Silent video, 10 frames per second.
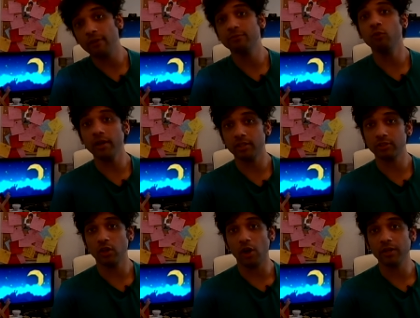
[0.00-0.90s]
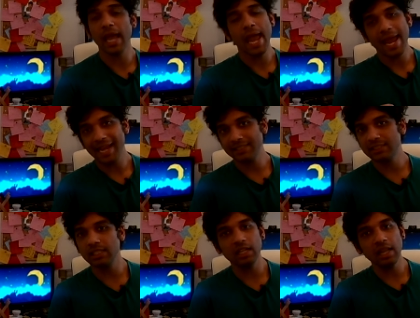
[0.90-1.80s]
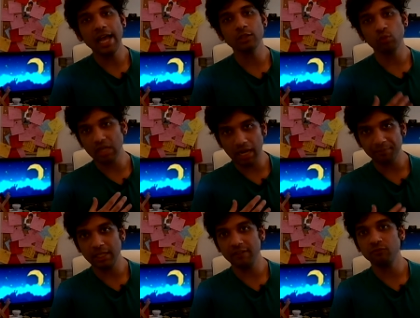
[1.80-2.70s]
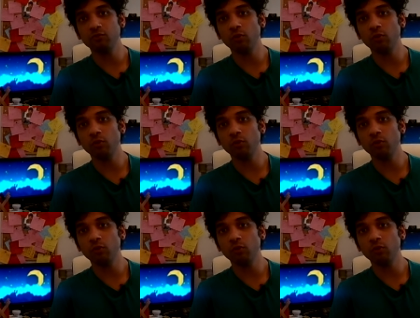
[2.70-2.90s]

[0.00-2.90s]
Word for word: of Wandersong, it still has what I believe